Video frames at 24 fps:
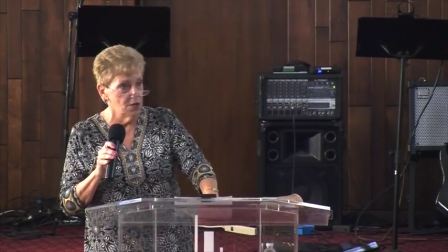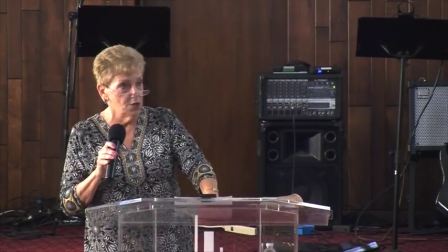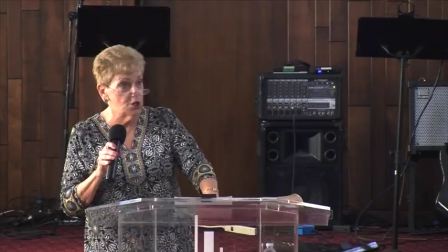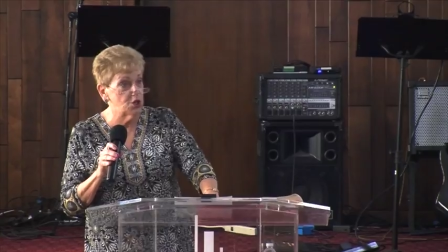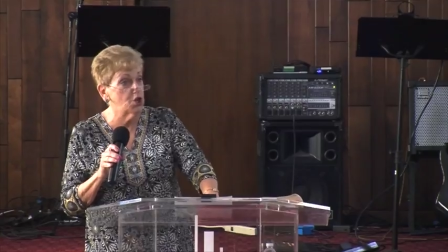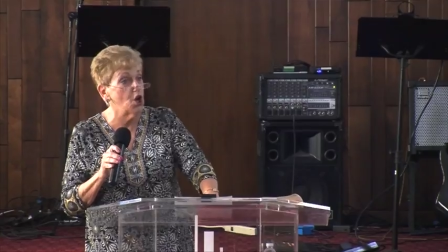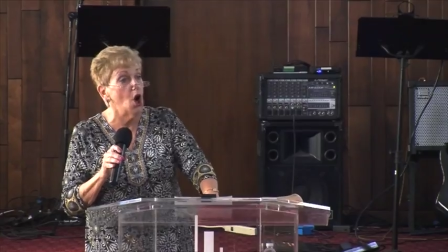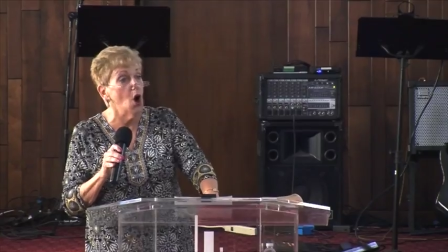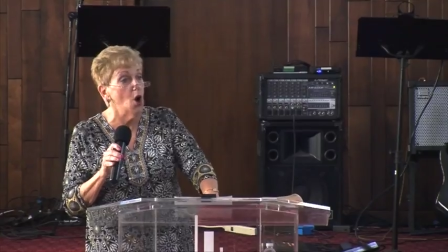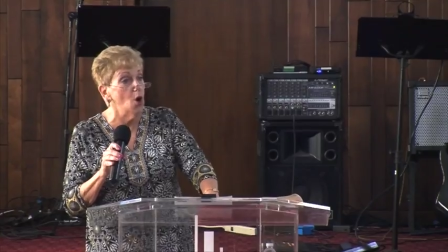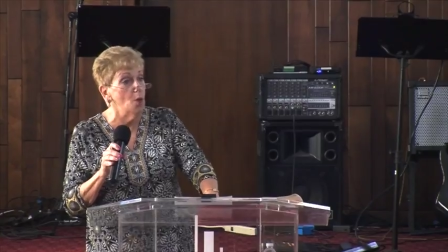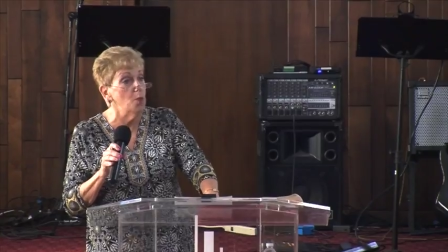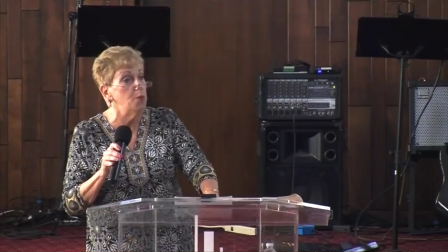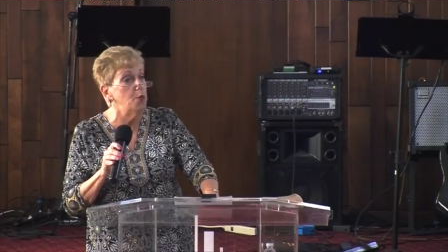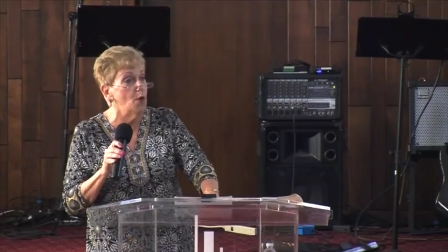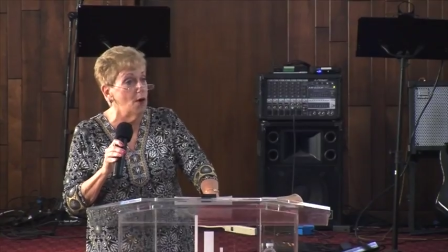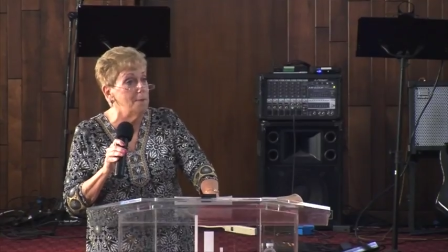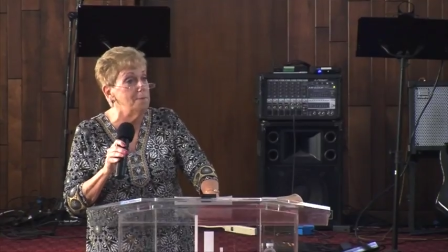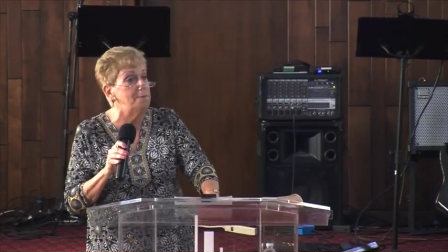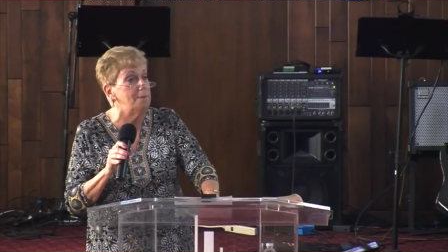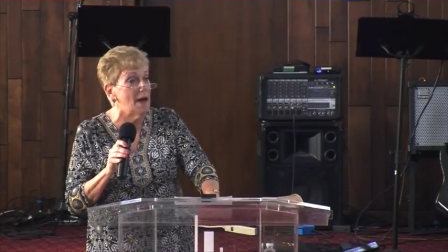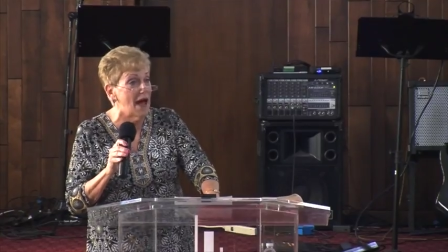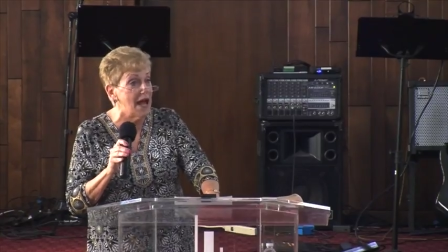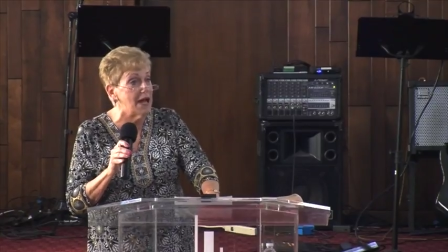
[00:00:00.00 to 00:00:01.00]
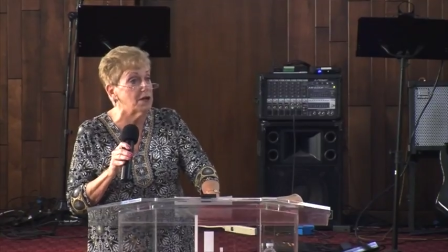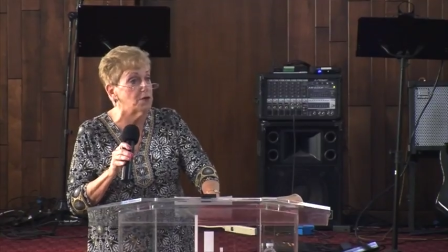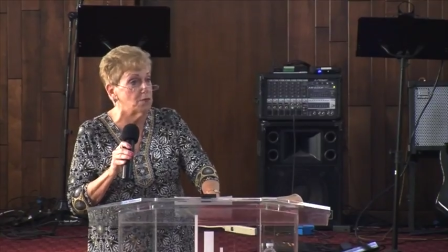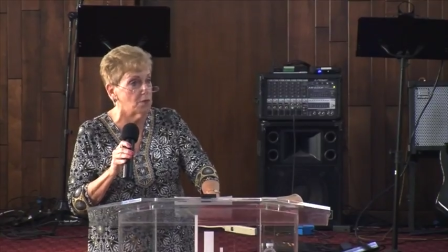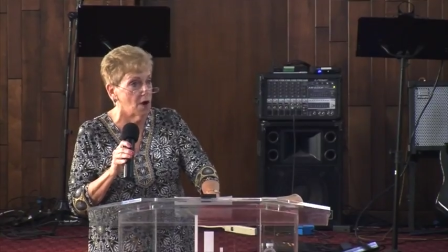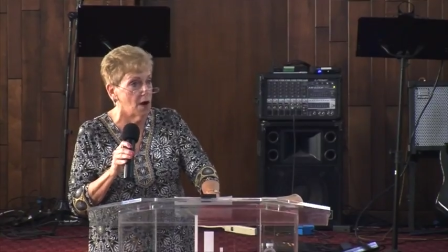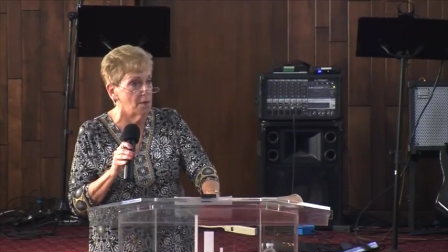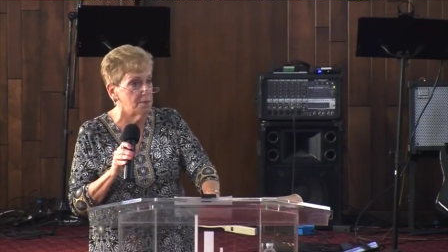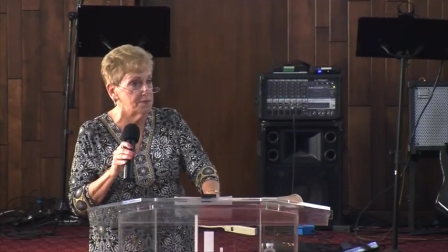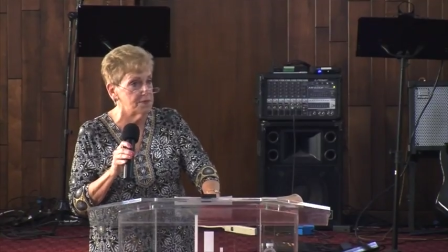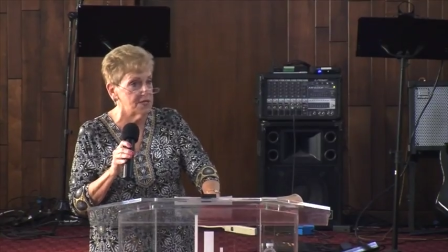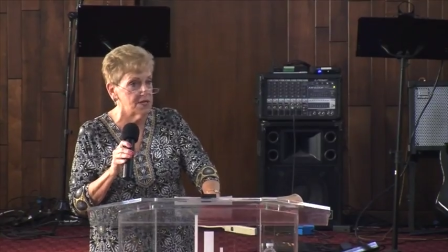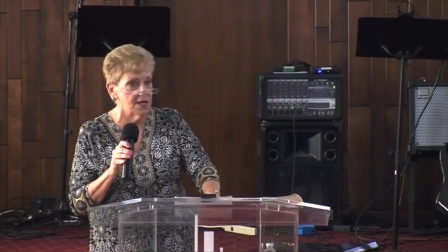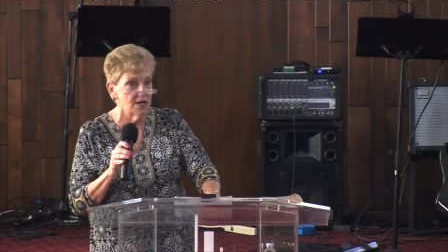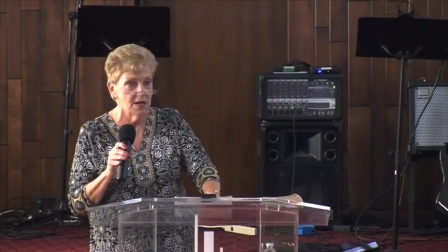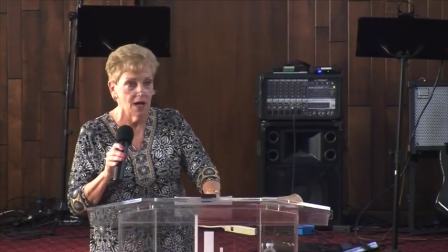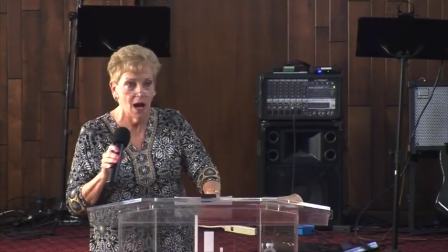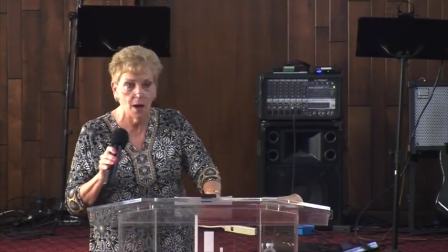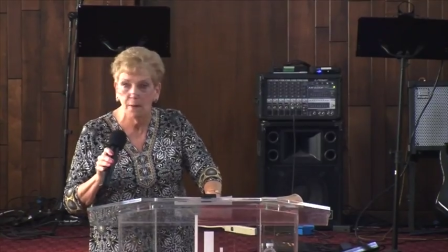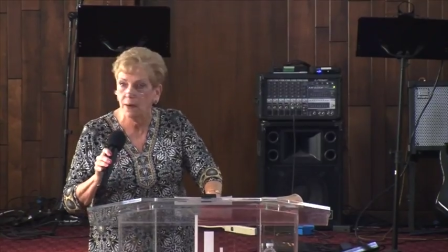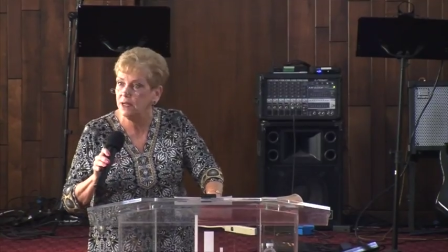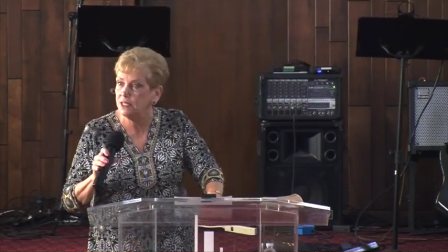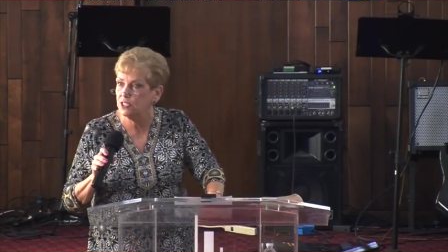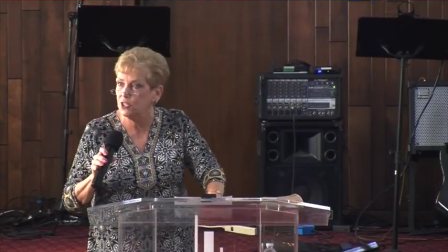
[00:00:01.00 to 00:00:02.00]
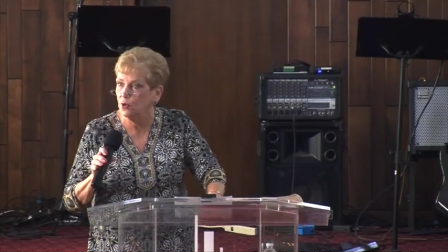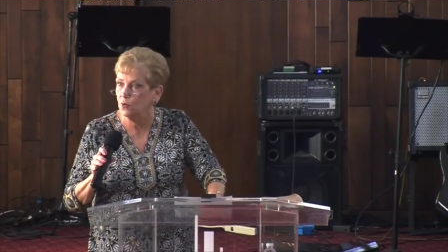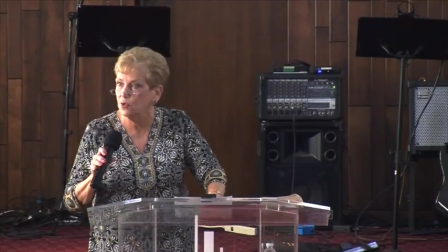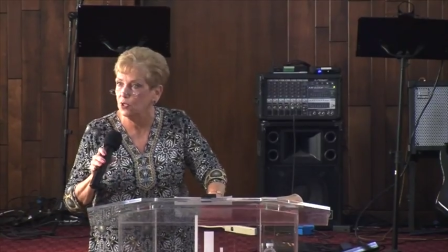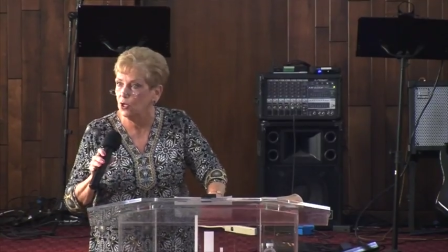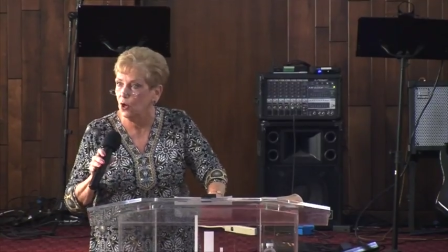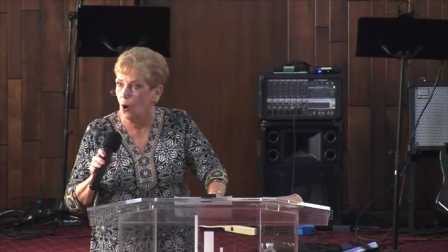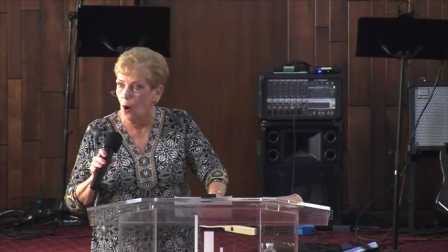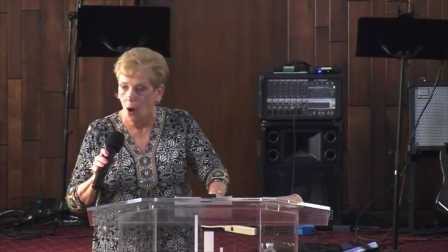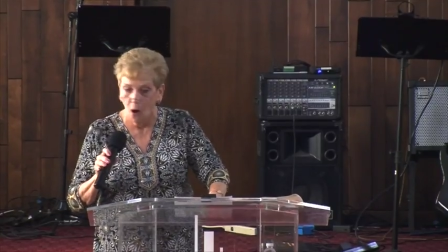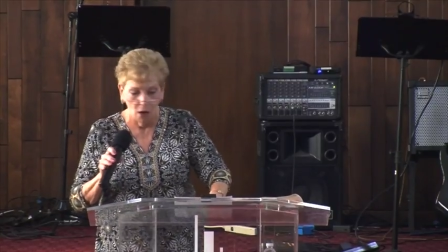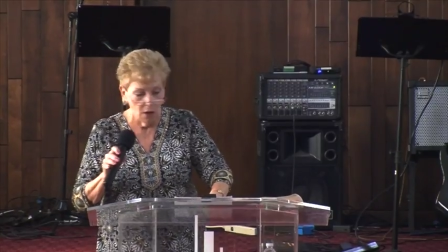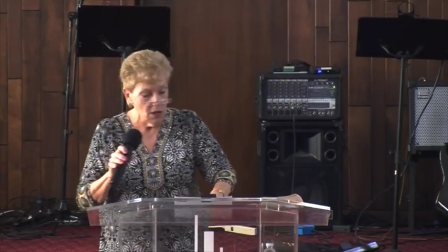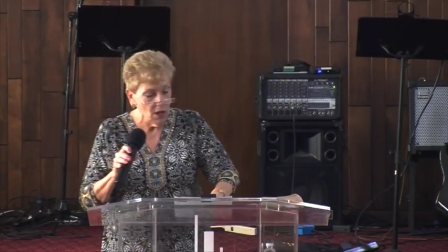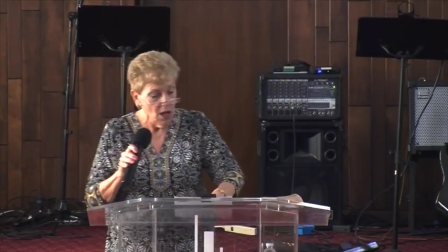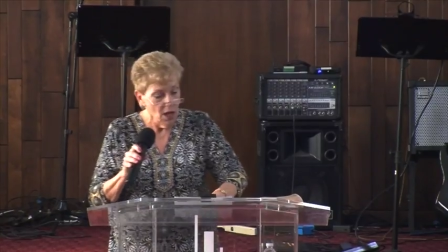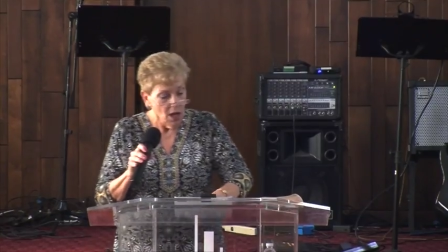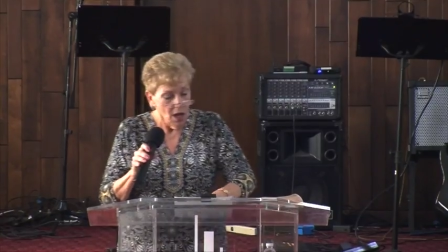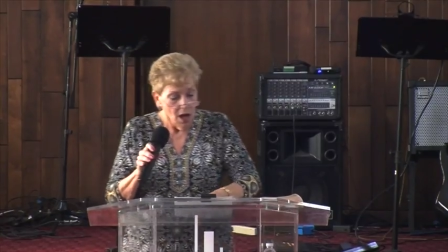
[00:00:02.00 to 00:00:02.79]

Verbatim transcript: Job went bankrupt. How am I doing, y'all?